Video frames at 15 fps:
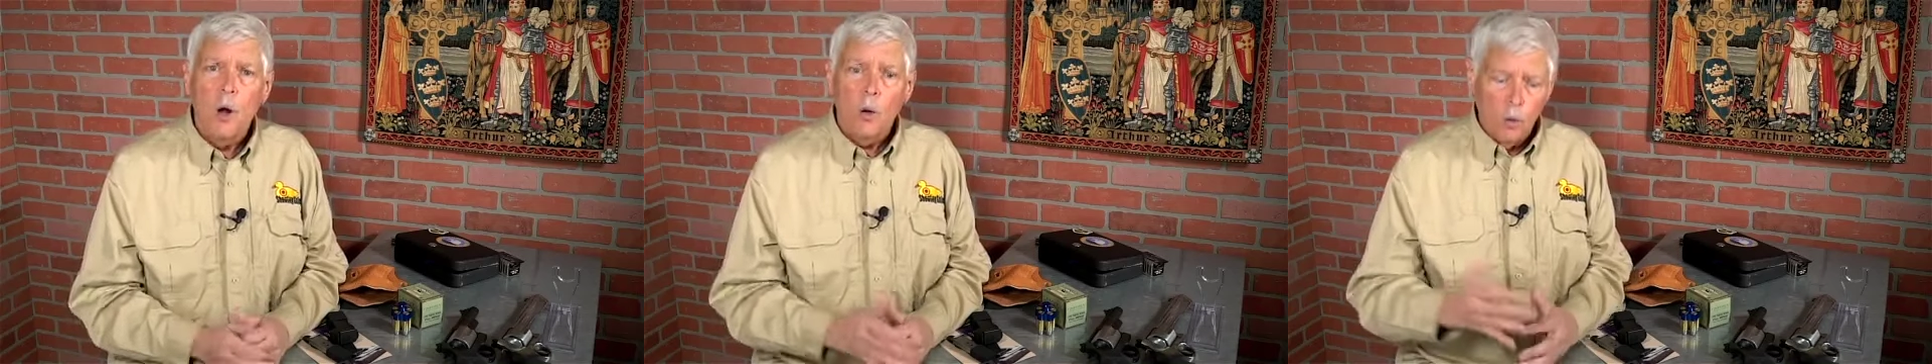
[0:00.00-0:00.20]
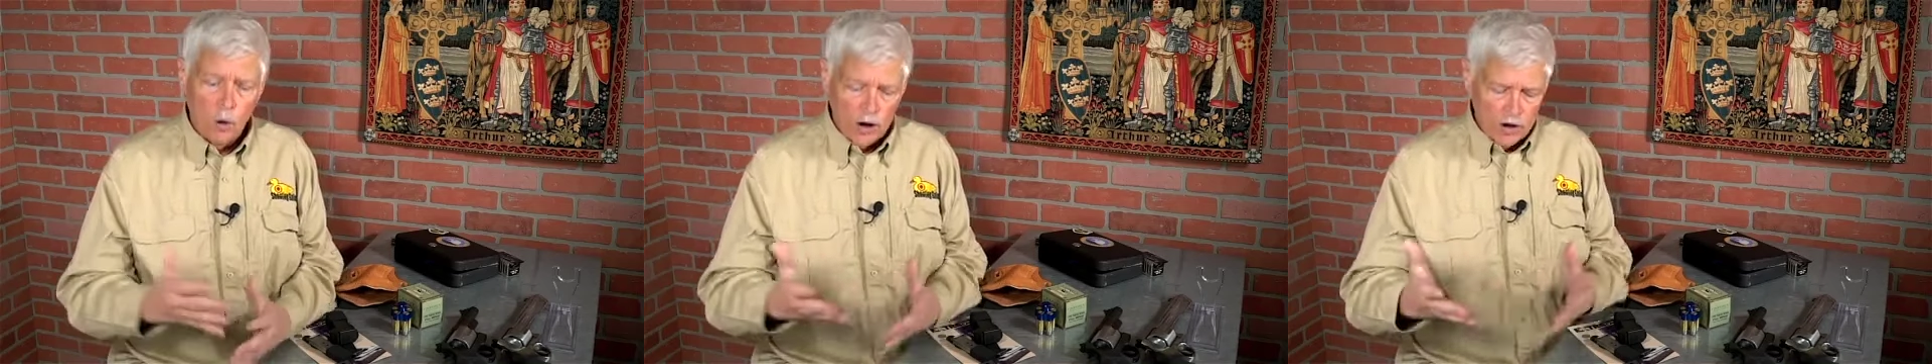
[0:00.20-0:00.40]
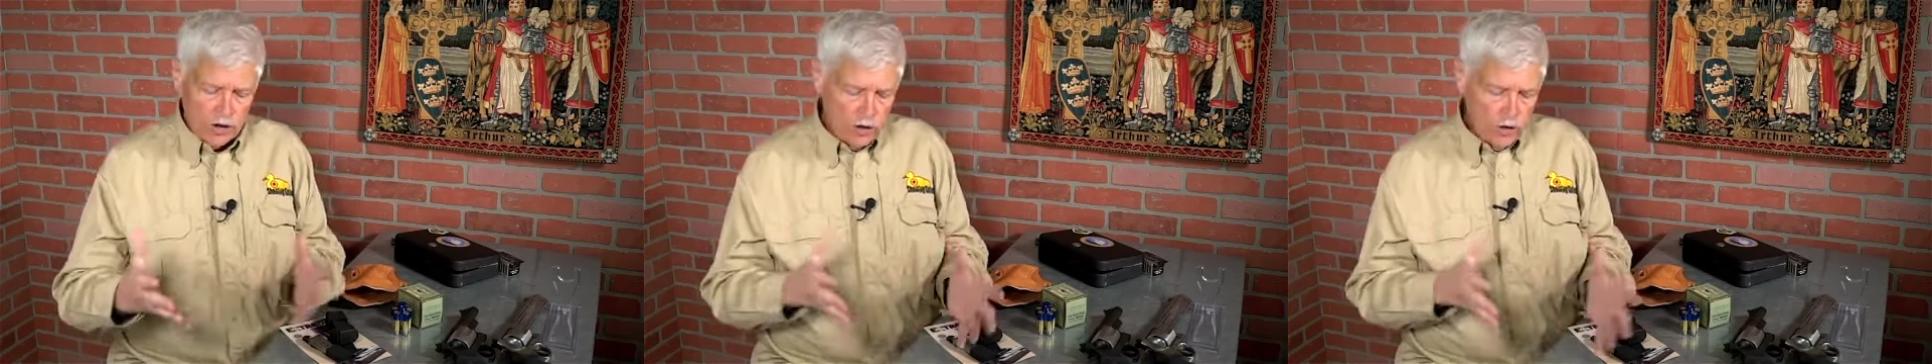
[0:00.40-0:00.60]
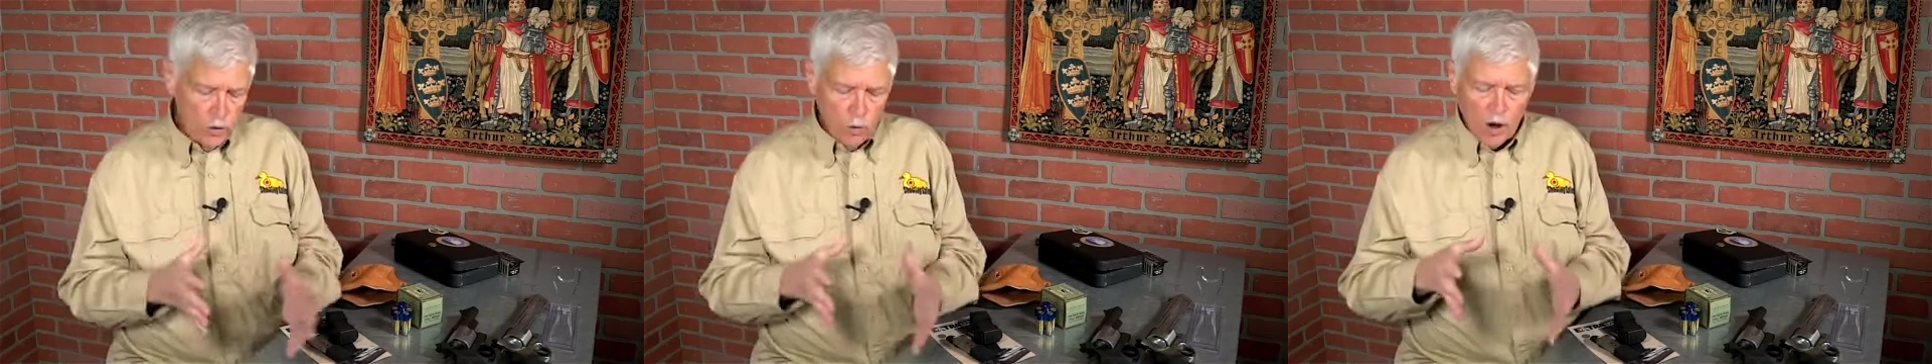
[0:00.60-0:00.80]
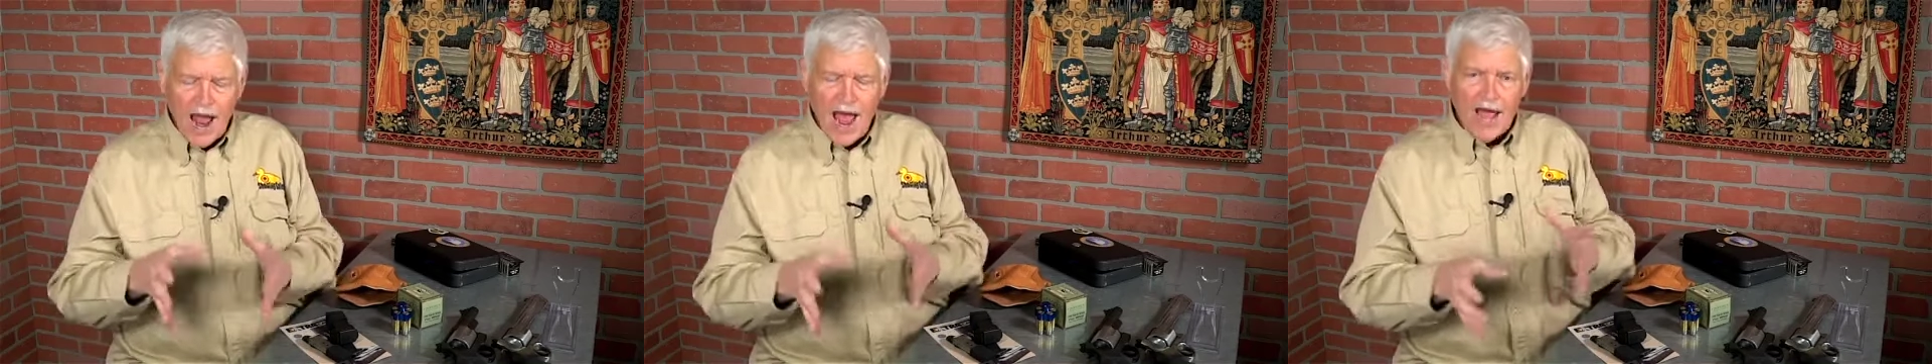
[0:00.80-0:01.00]
where you
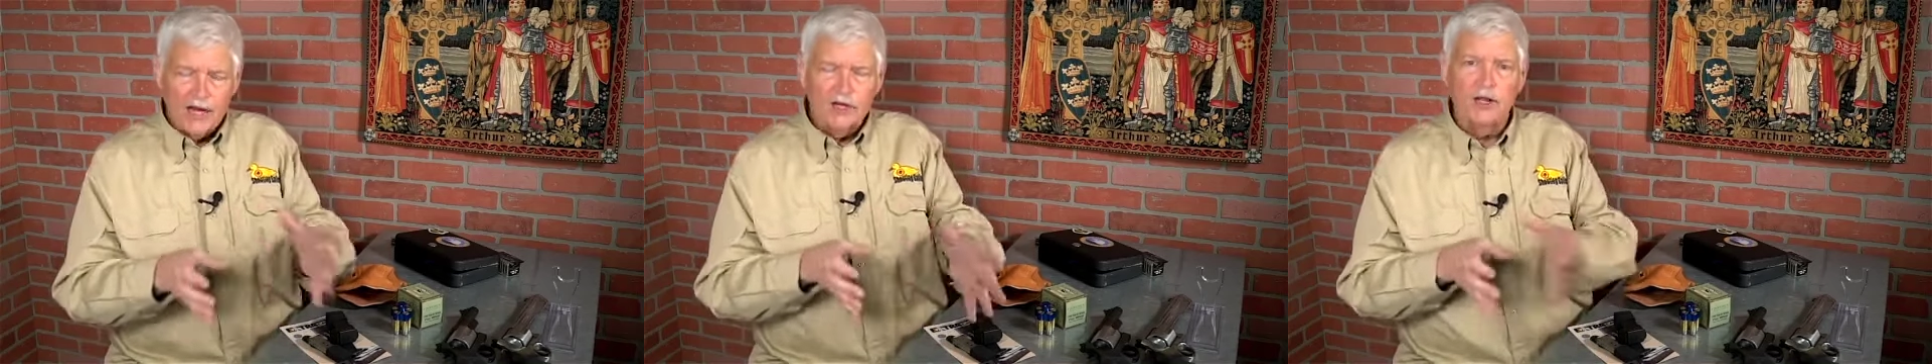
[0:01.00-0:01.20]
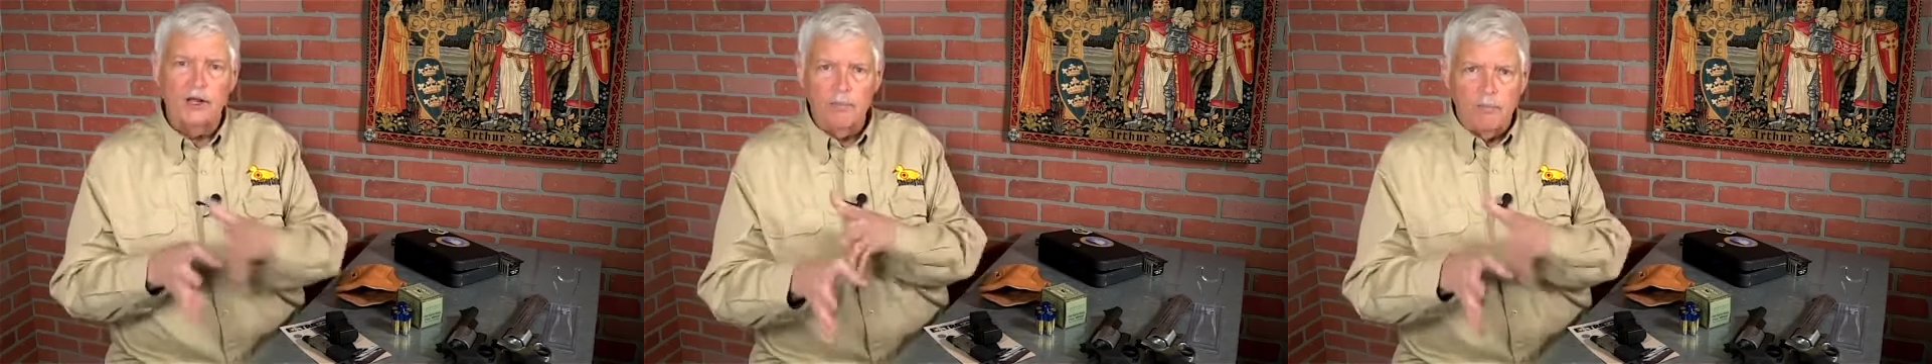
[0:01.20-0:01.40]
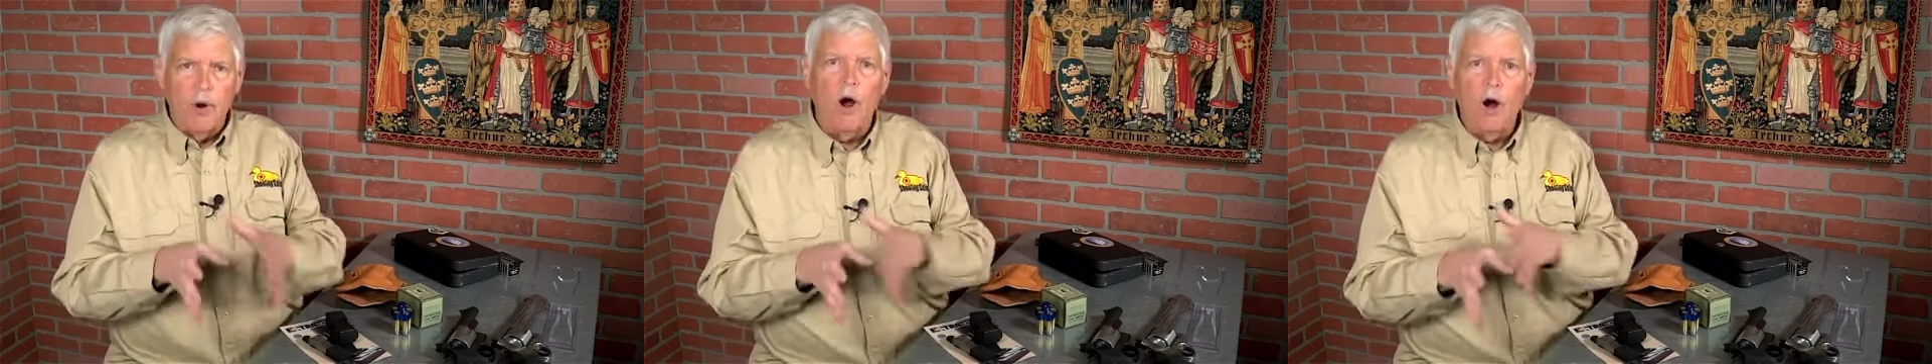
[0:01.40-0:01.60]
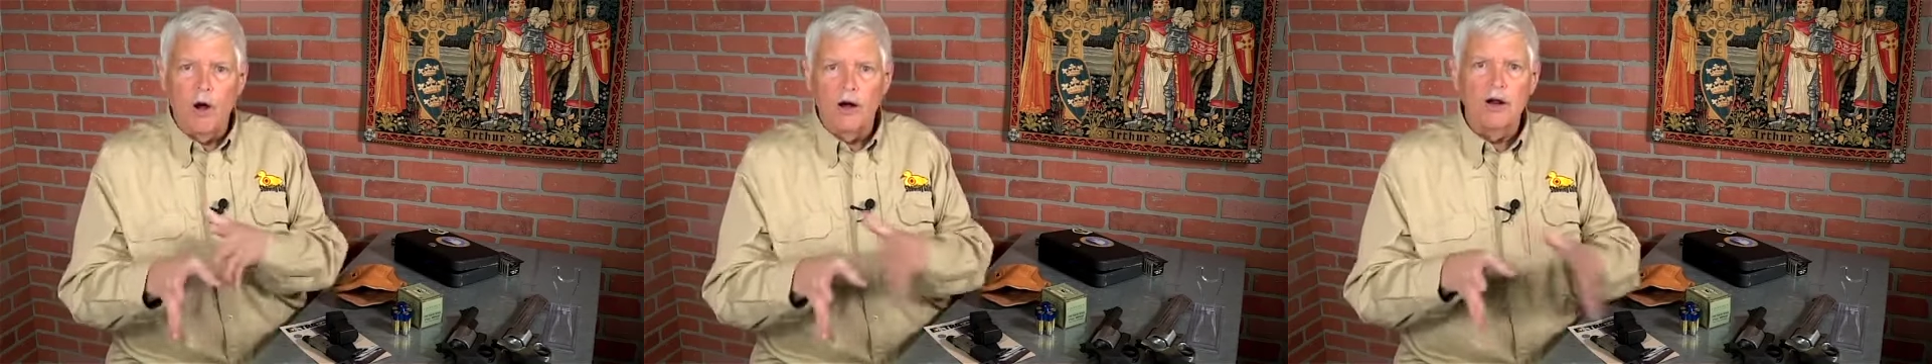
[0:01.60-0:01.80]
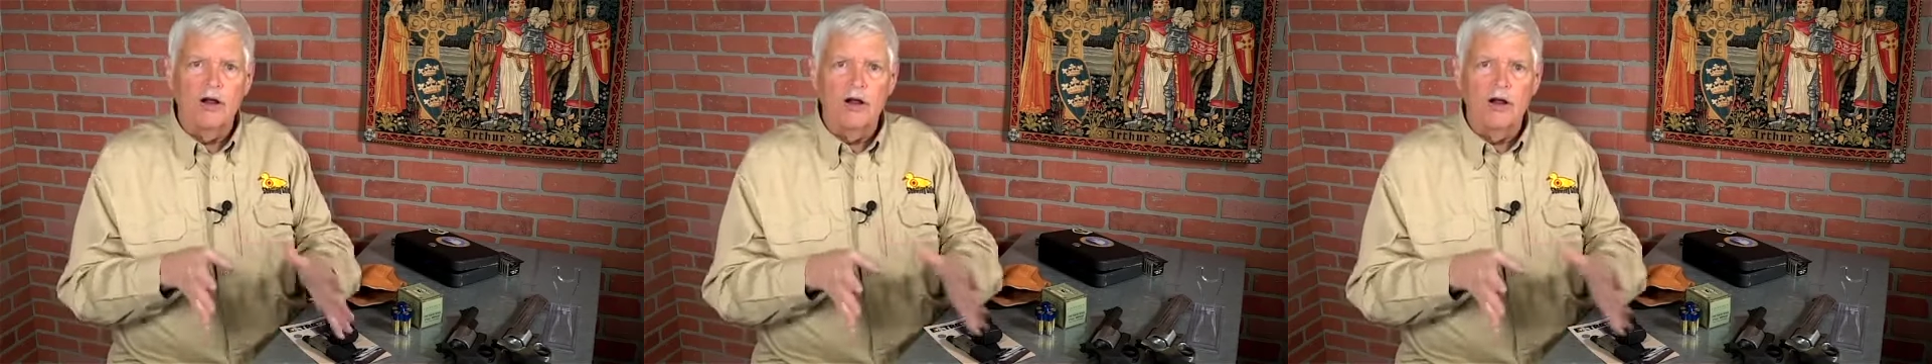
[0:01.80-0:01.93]
are actually part